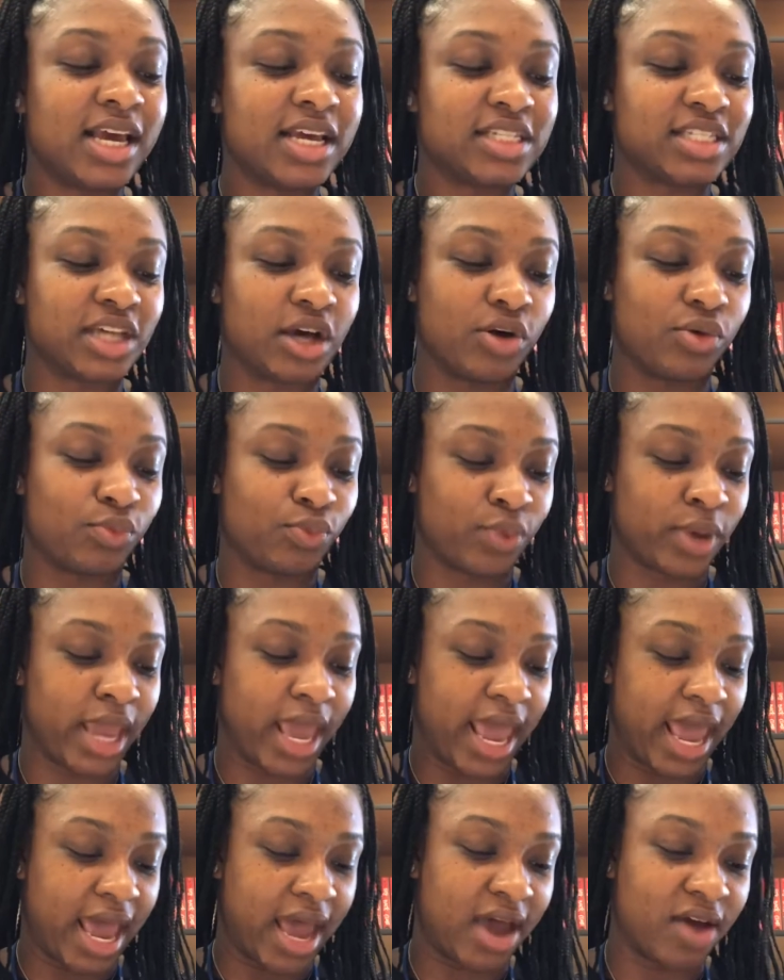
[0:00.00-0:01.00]
So we
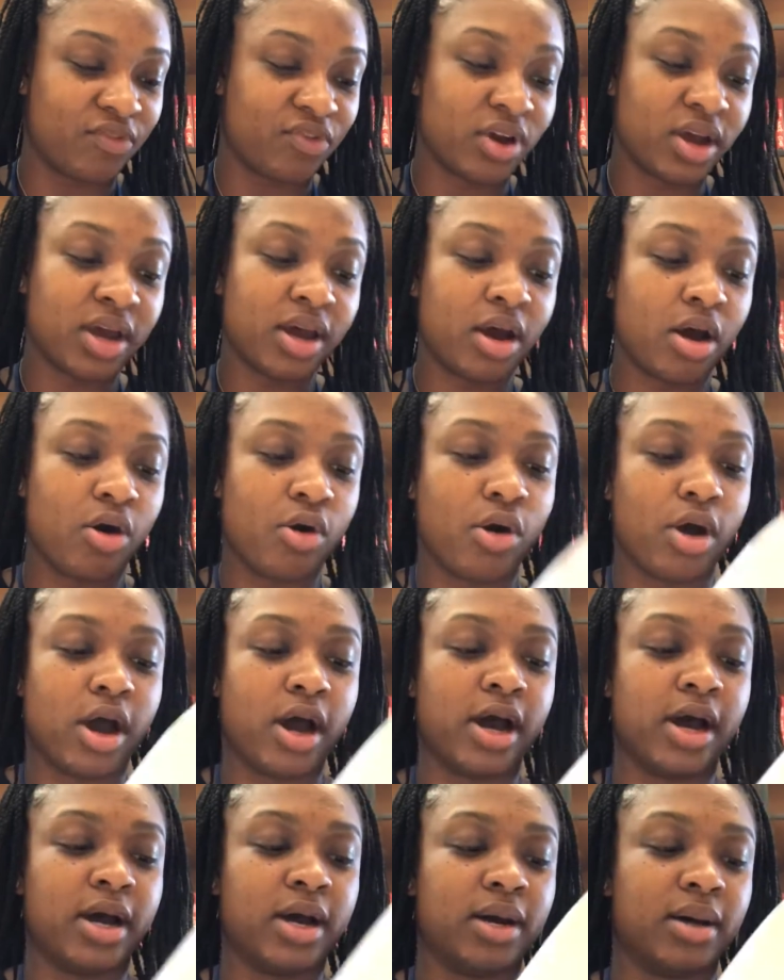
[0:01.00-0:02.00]
have
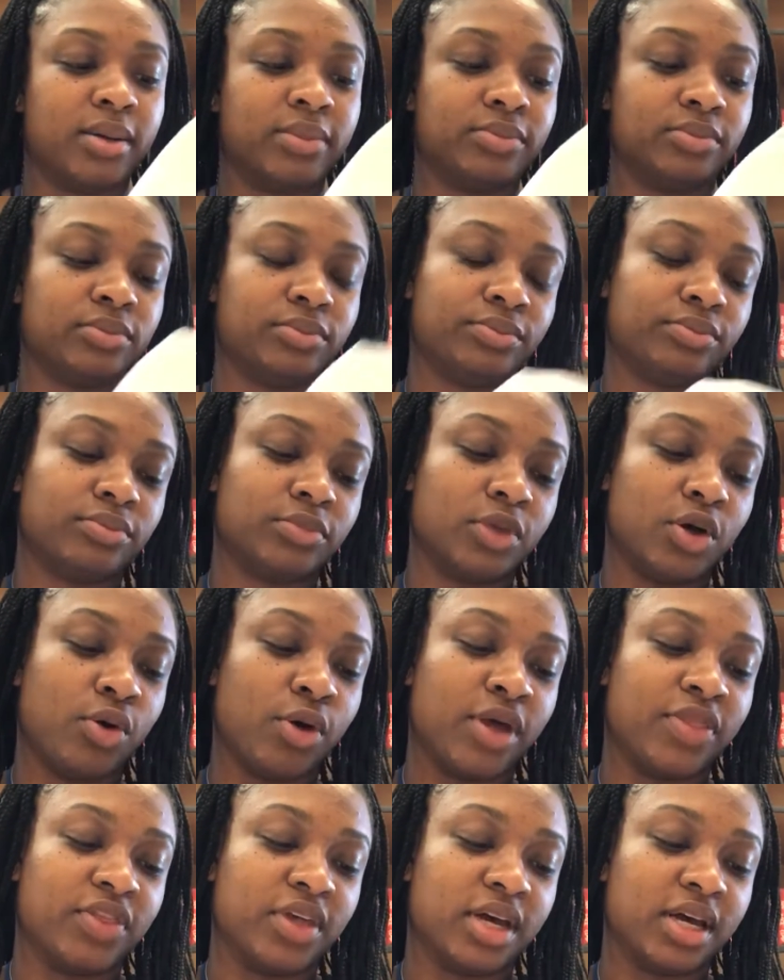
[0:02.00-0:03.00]
on
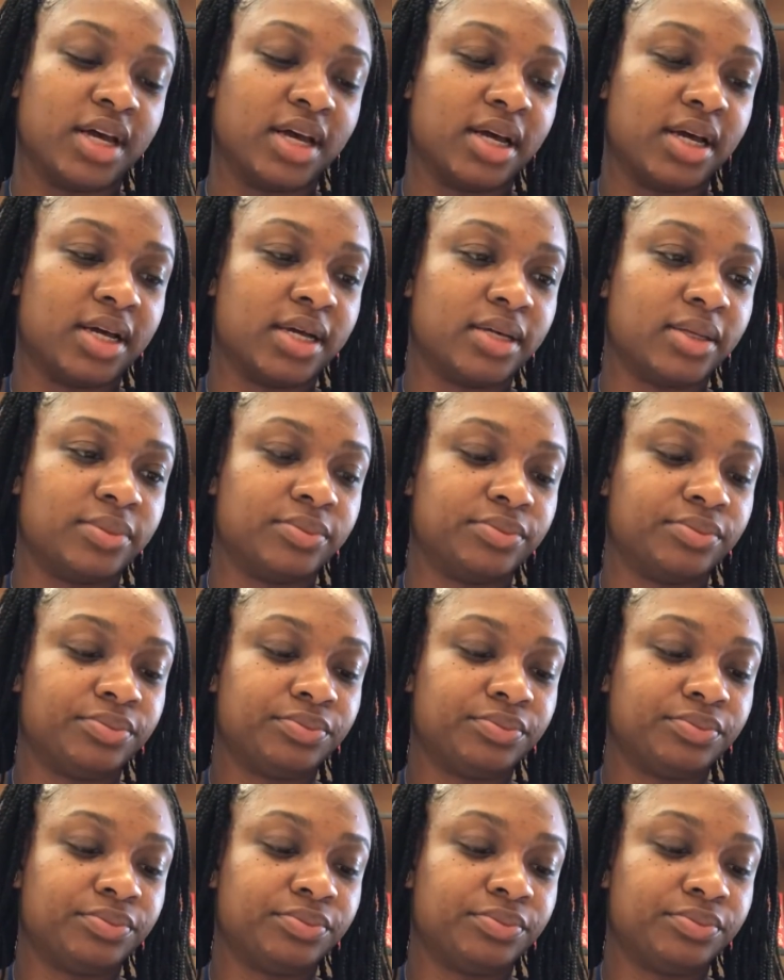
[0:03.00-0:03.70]
the